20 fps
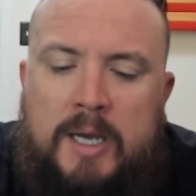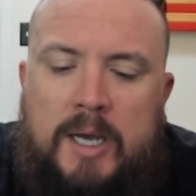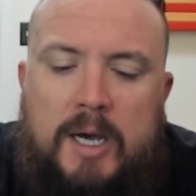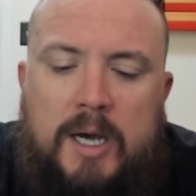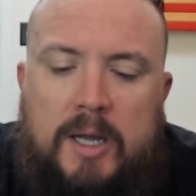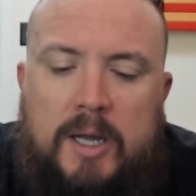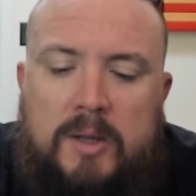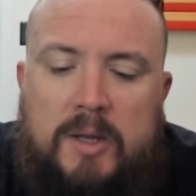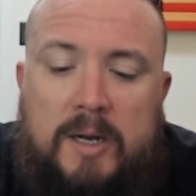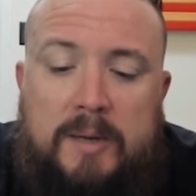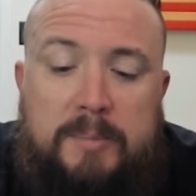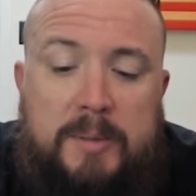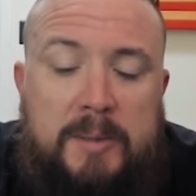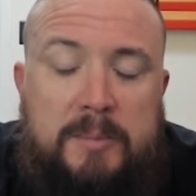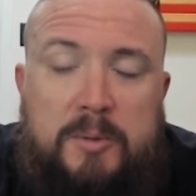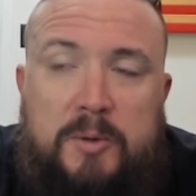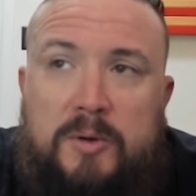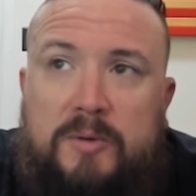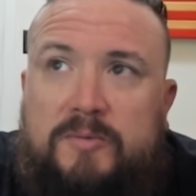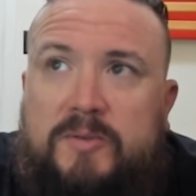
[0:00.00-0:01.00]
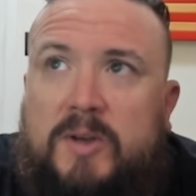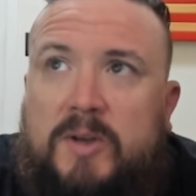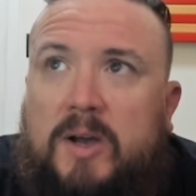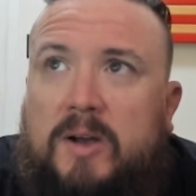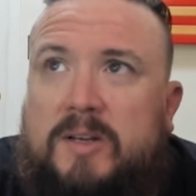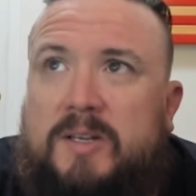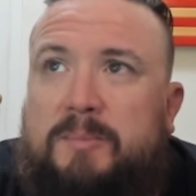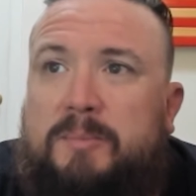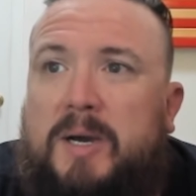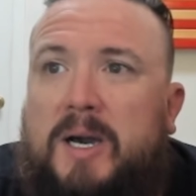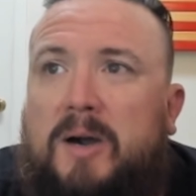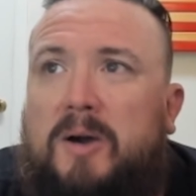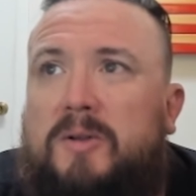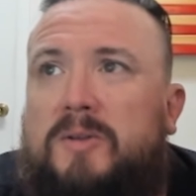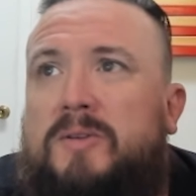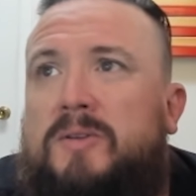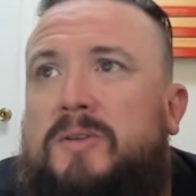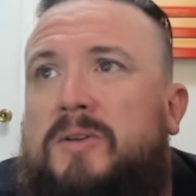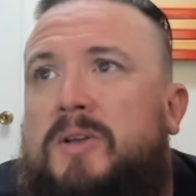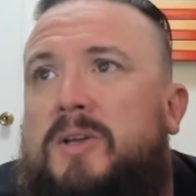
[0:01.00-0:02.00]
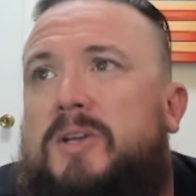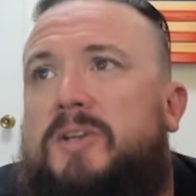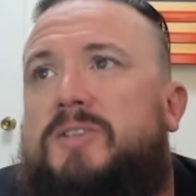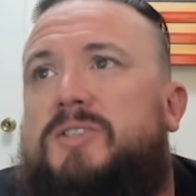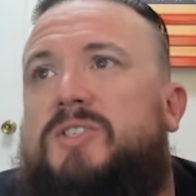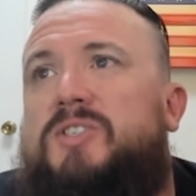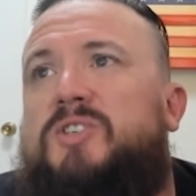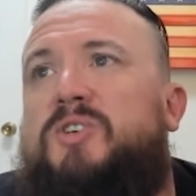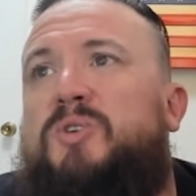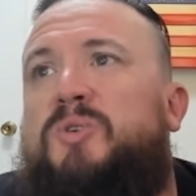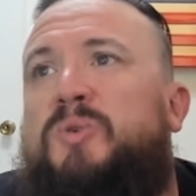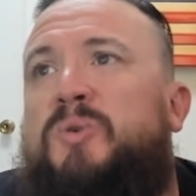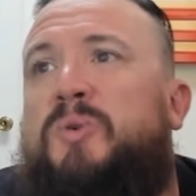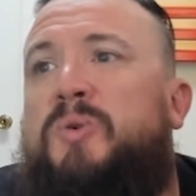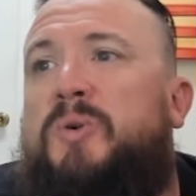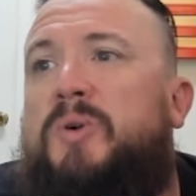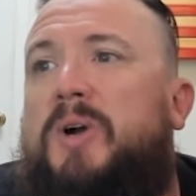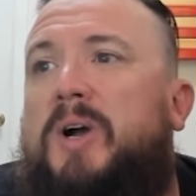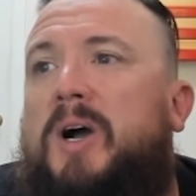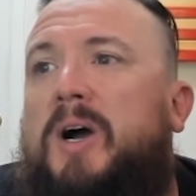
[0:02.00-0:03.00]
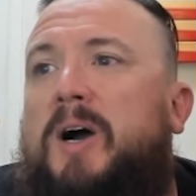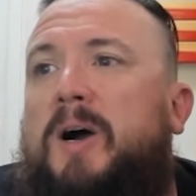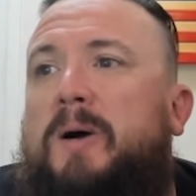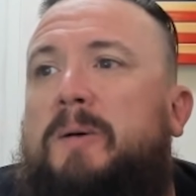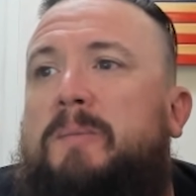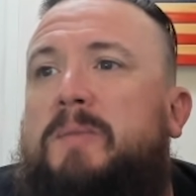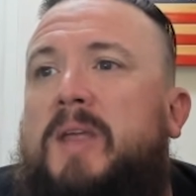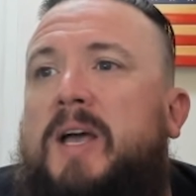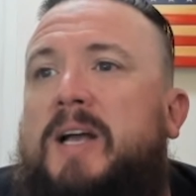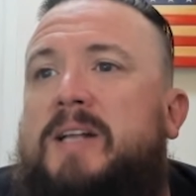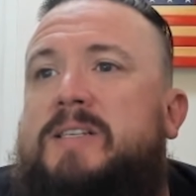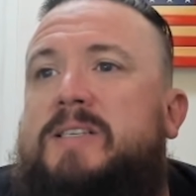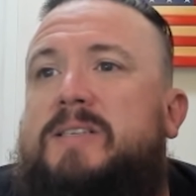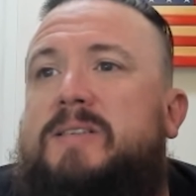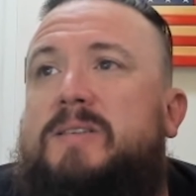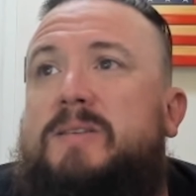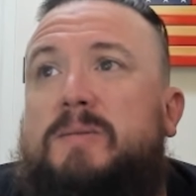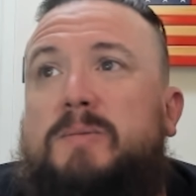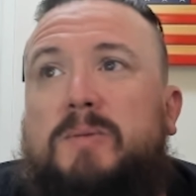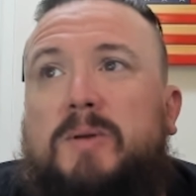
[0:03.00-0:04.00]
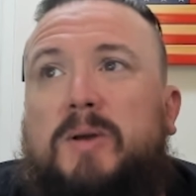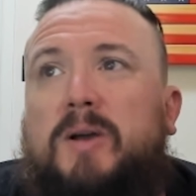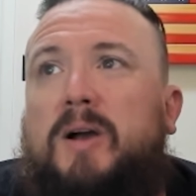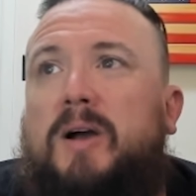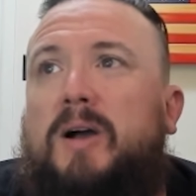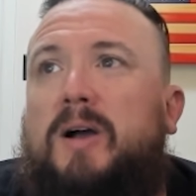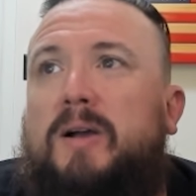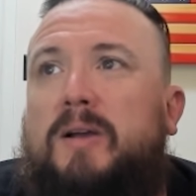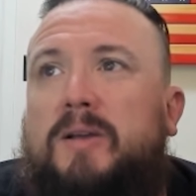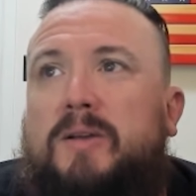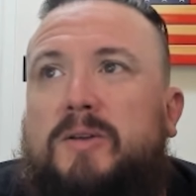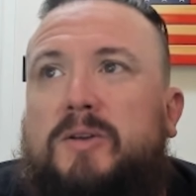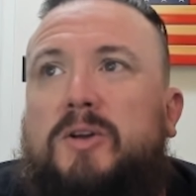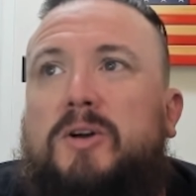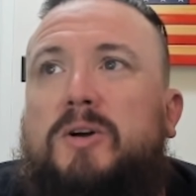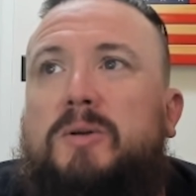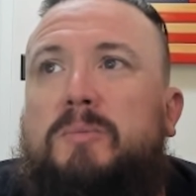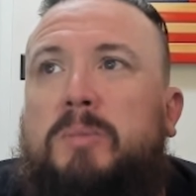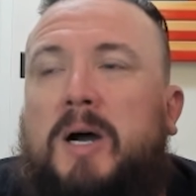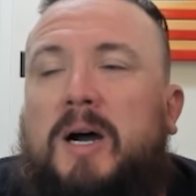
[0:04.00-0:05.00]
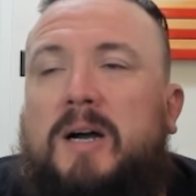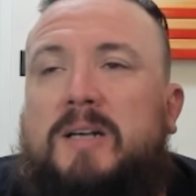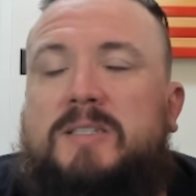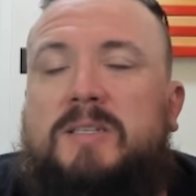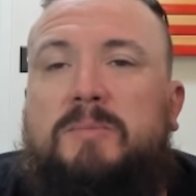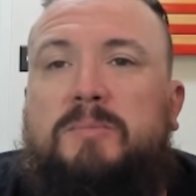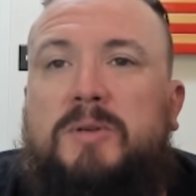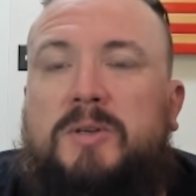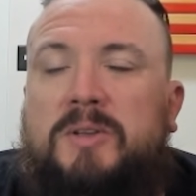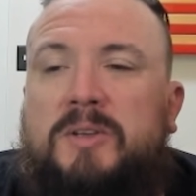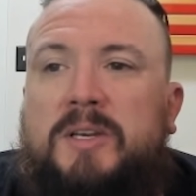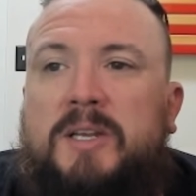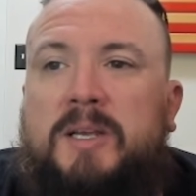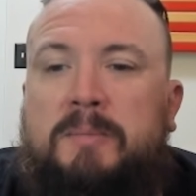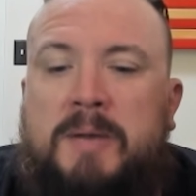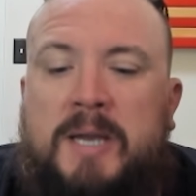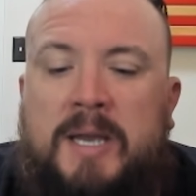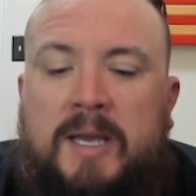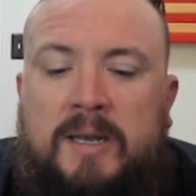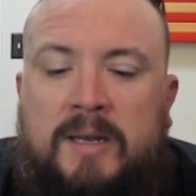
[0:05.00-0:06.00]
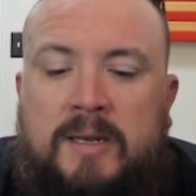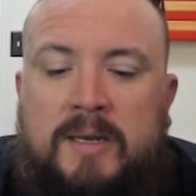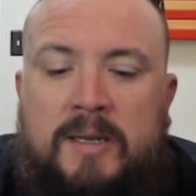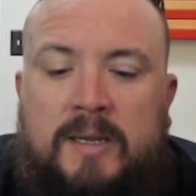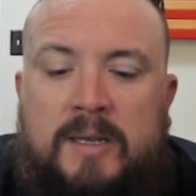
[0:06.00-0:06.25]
A lot of people have talked about Sue. That's a good possibility, man.